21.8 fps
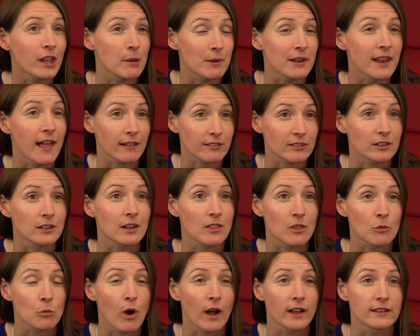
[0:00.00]
M&S and
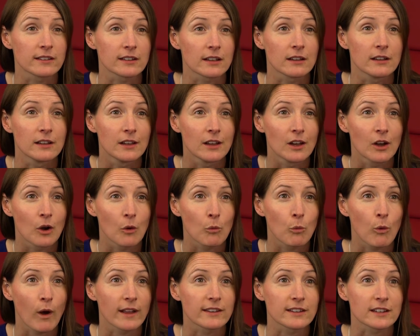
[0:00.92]
in the wider,
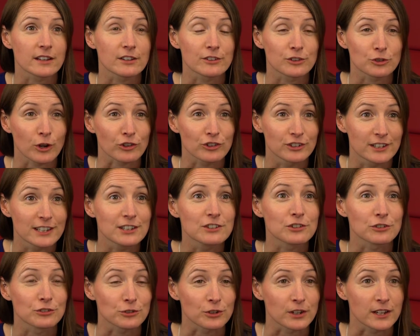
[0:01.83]
wider construction
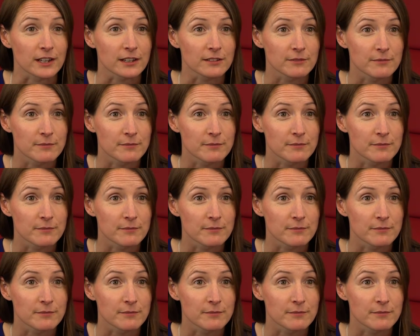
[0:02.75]
industry.